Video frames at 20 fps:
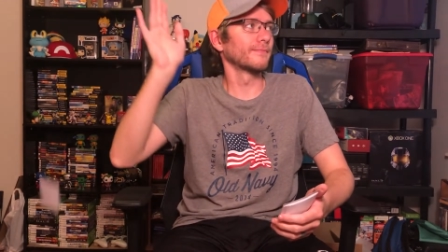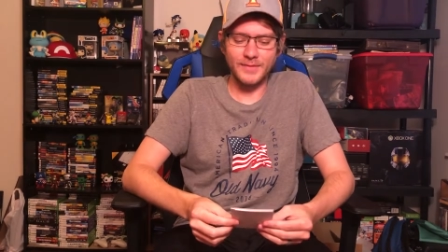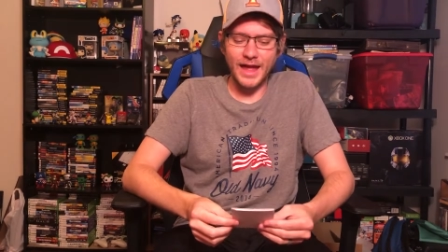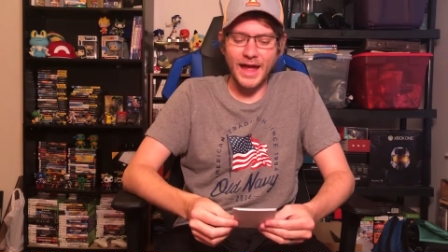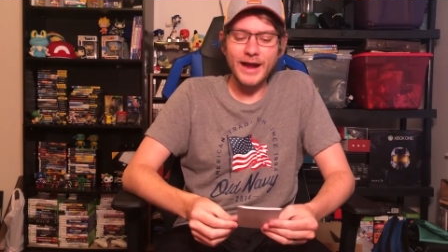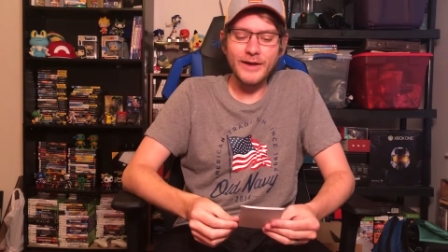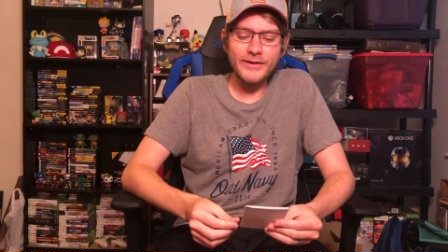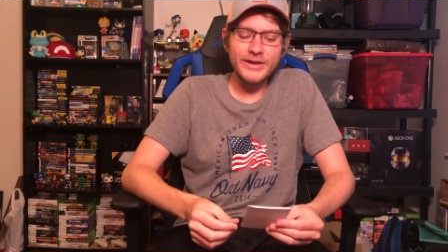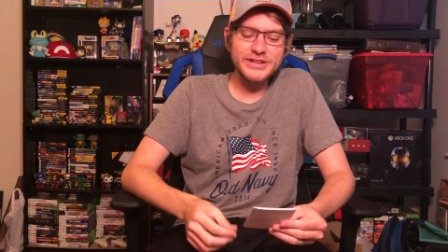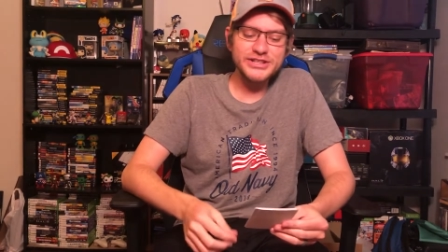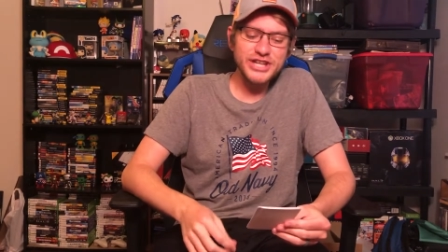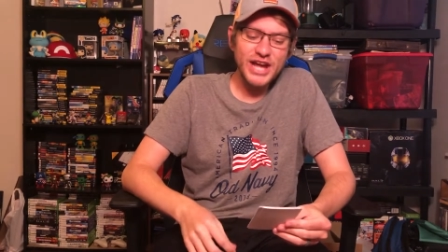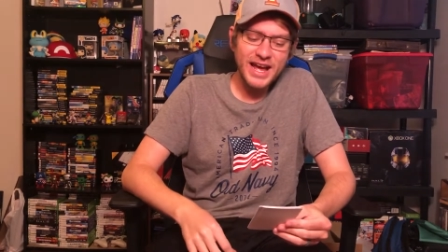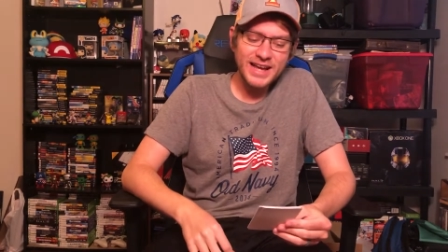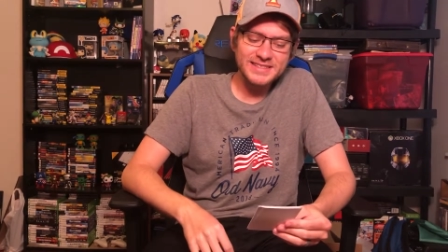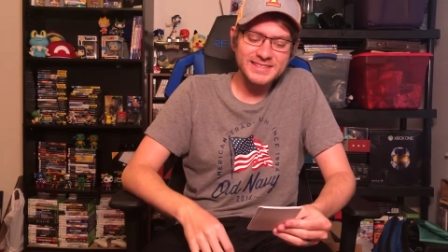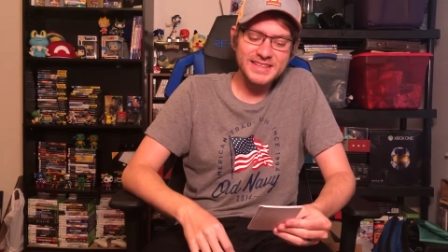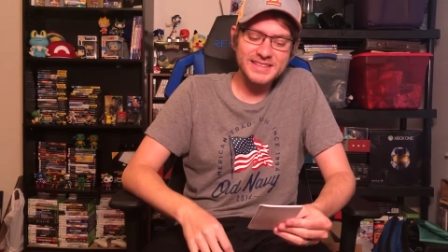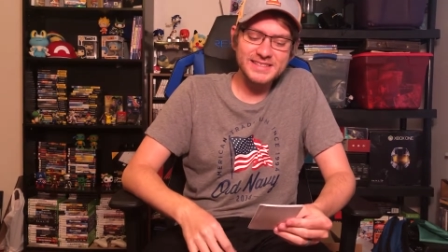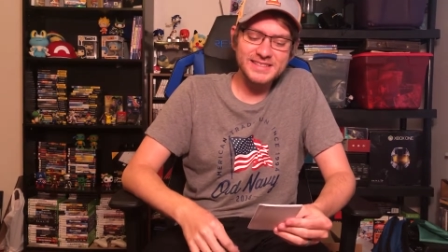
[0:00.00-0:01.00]
Aaron
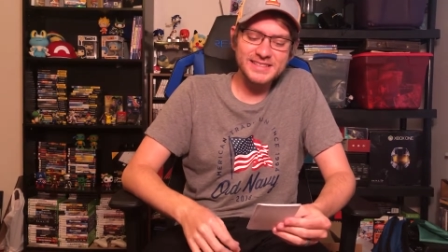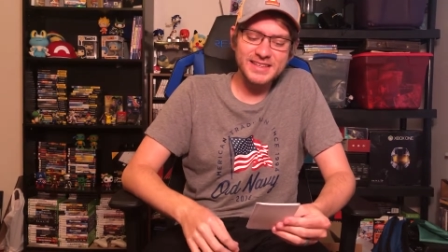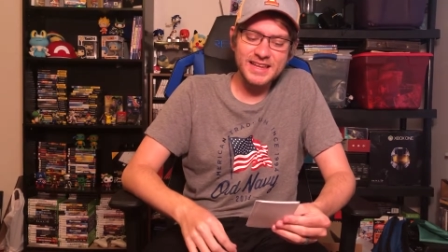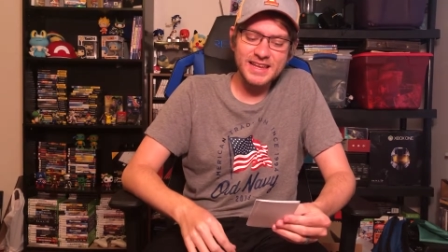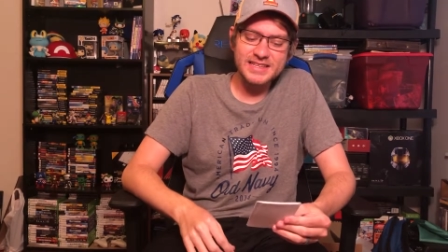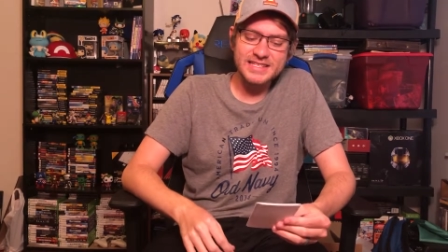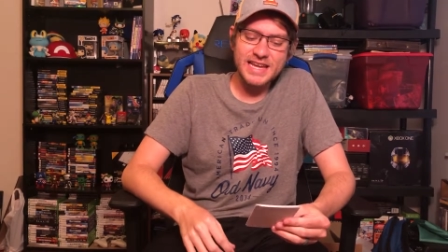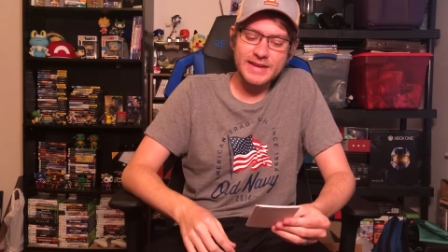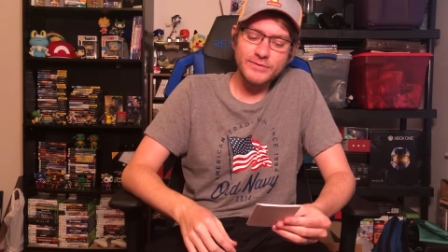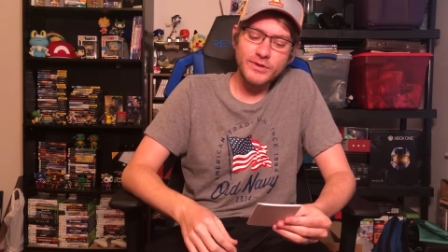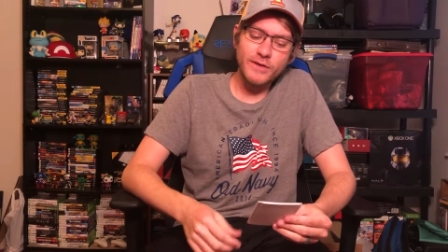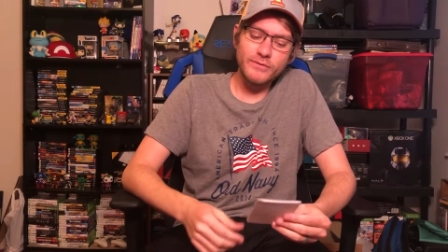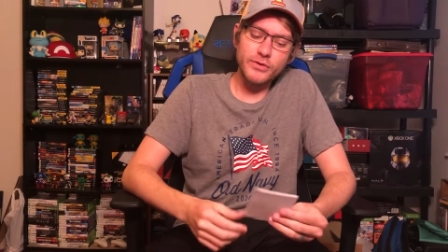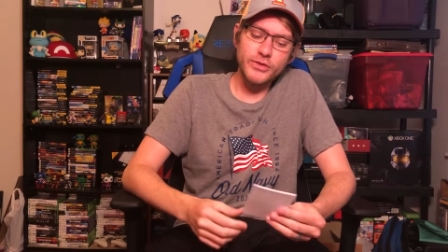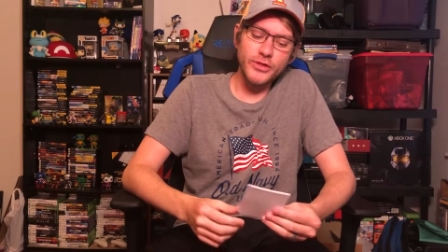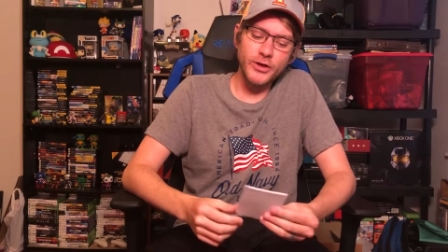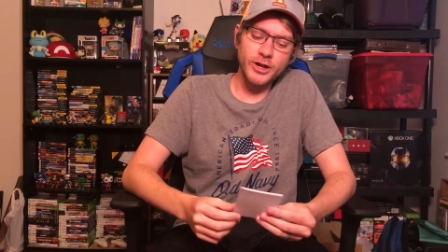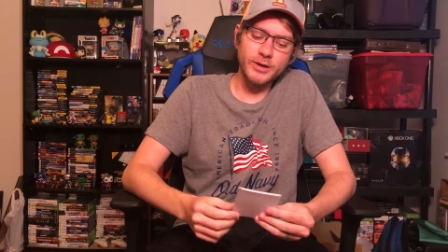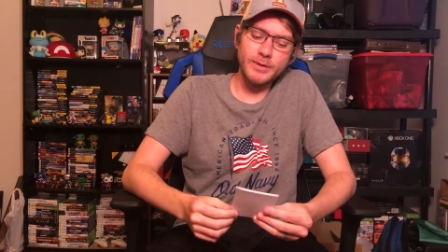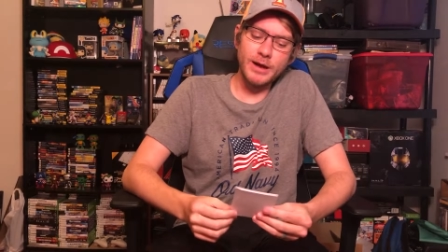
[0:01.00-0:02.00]
Jackson says, have you ever
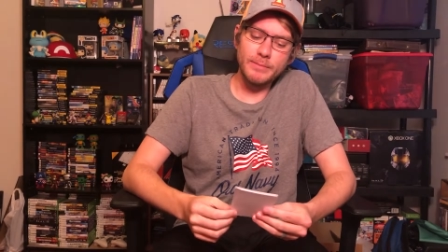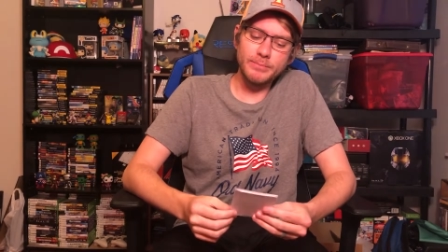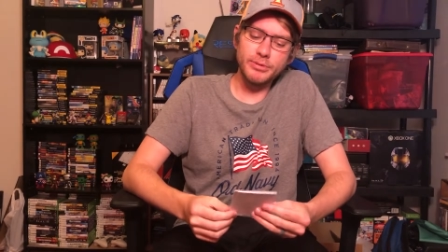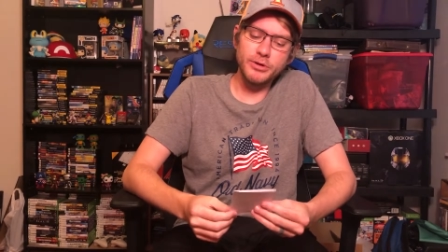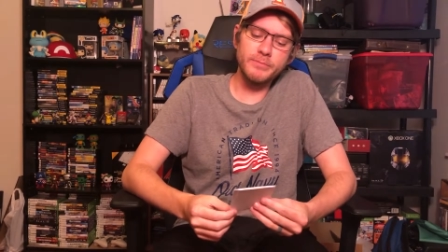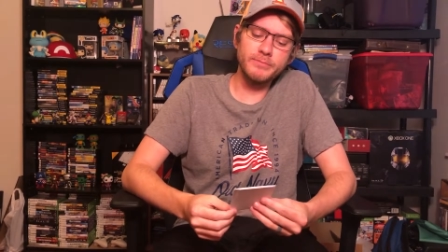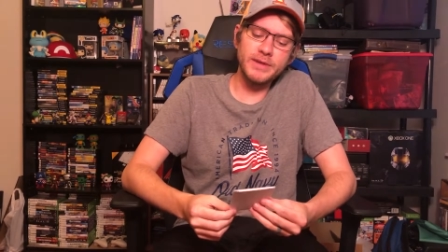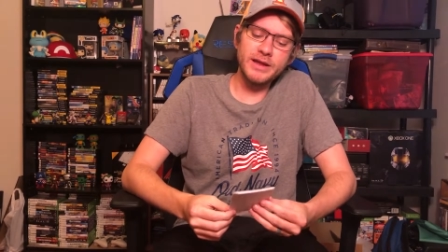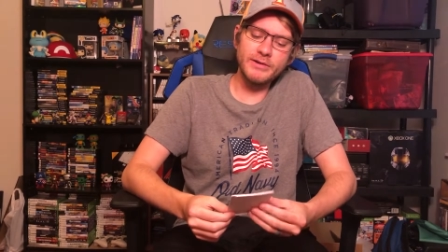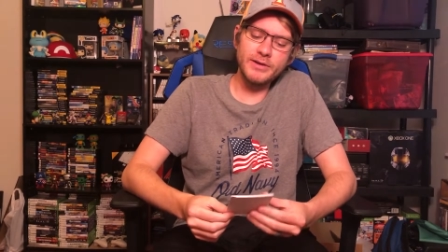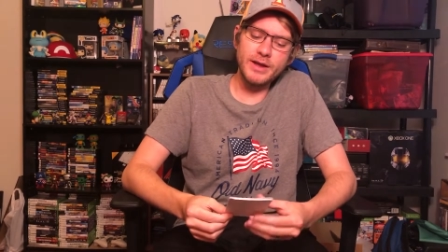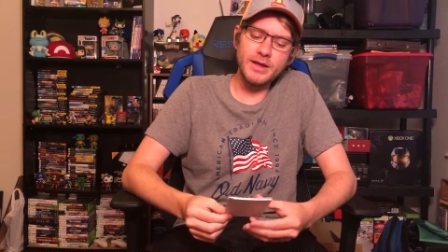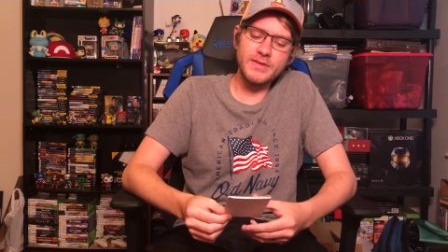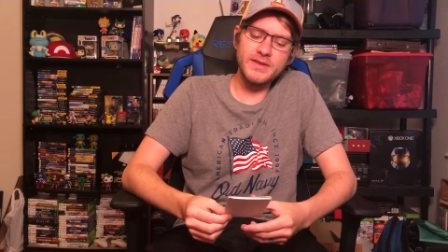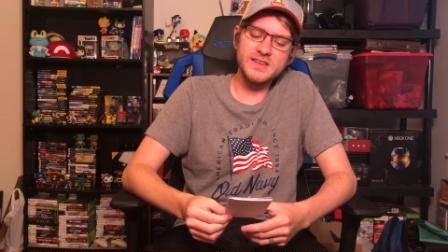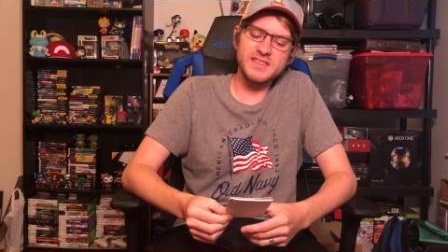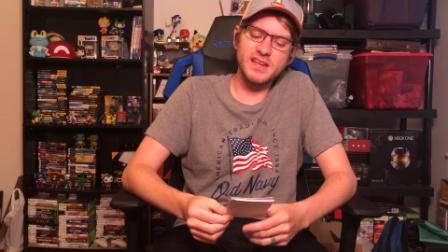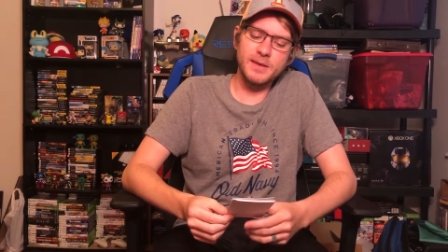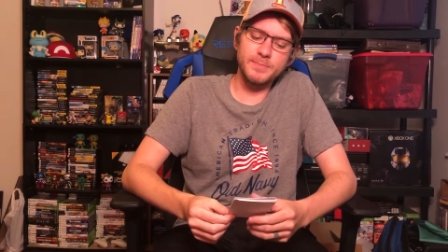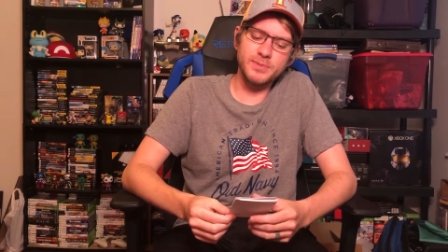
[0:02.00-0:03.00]
thought about premiering
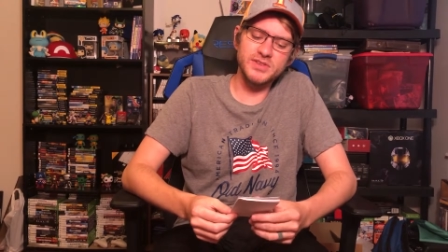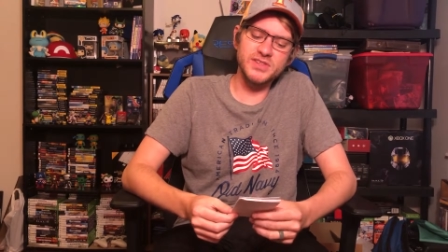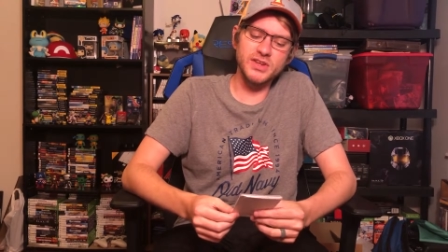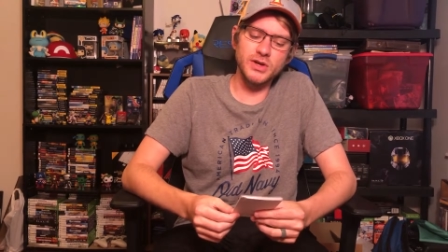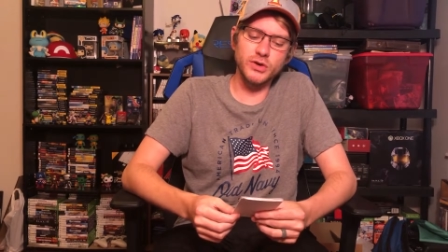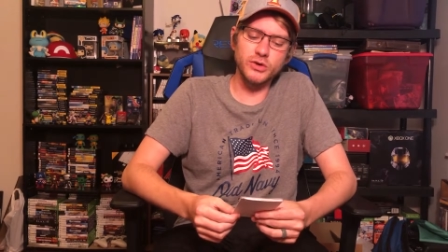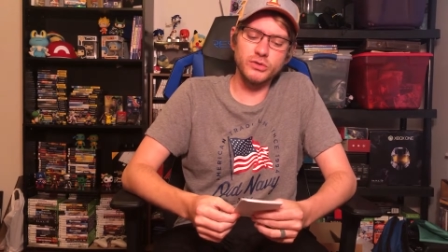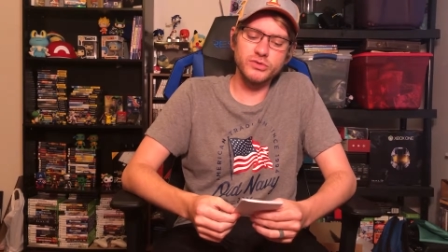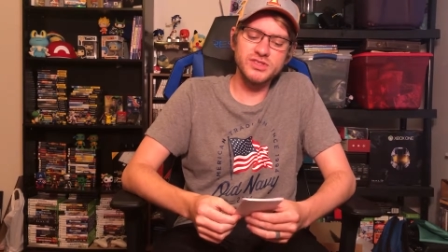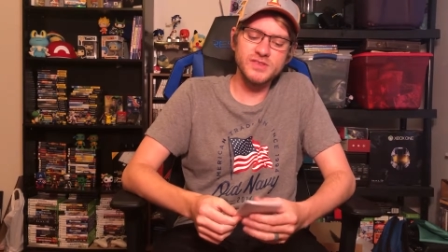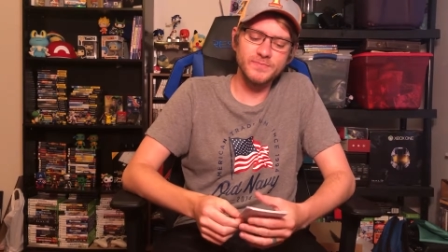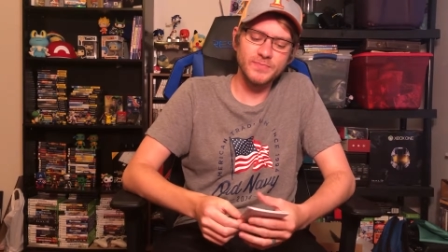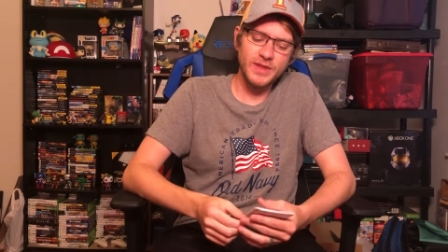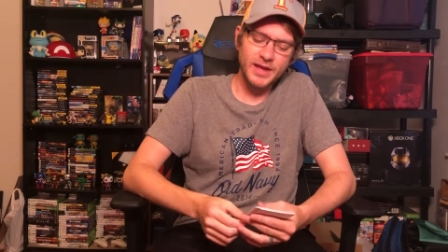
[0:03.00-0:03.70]
these episodes?